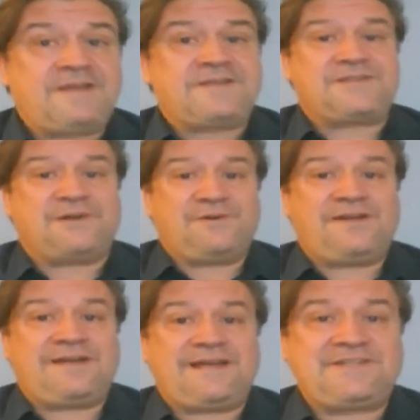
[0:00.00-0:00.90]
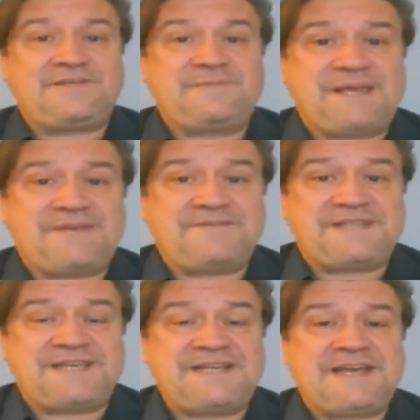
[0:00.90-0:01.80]
so as you may have
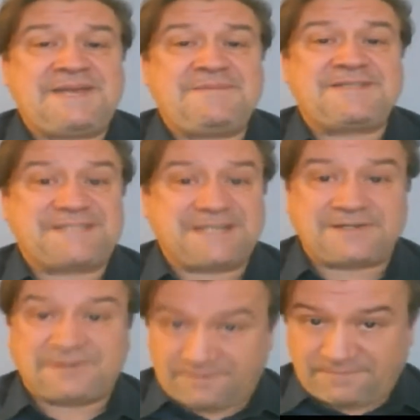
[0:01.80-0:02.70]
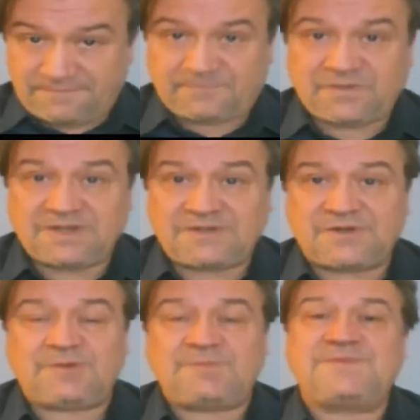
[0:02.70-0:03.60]
seen, I am a stickler in
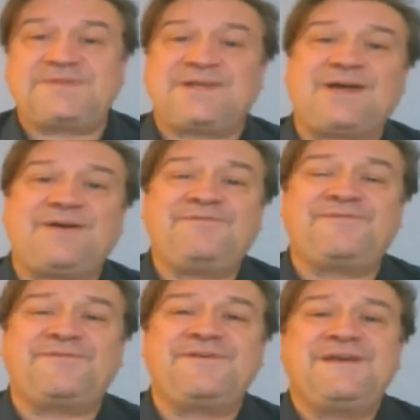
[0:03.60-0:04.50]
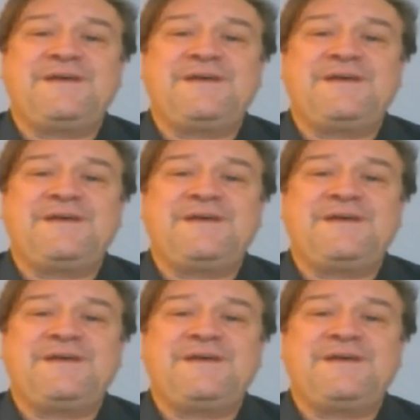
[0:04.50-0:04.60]
terms of